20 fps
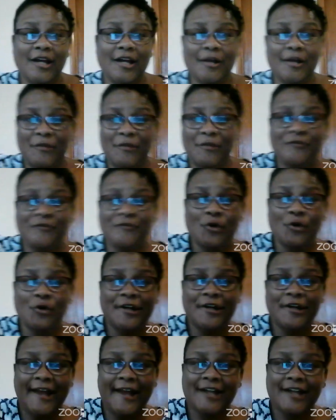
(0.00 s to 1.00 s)
before
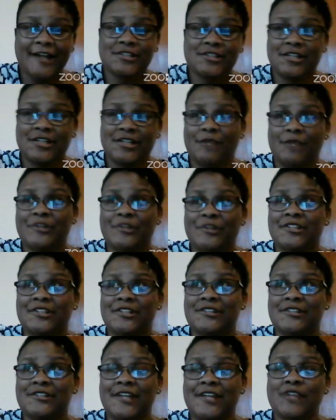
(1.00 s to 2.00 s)
it actually went to the
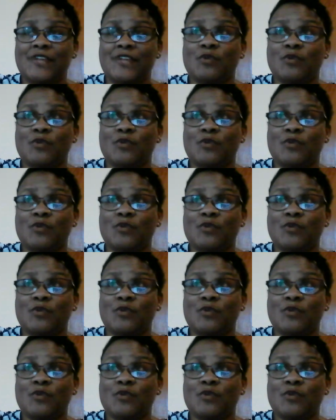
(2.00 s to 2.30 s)
stage where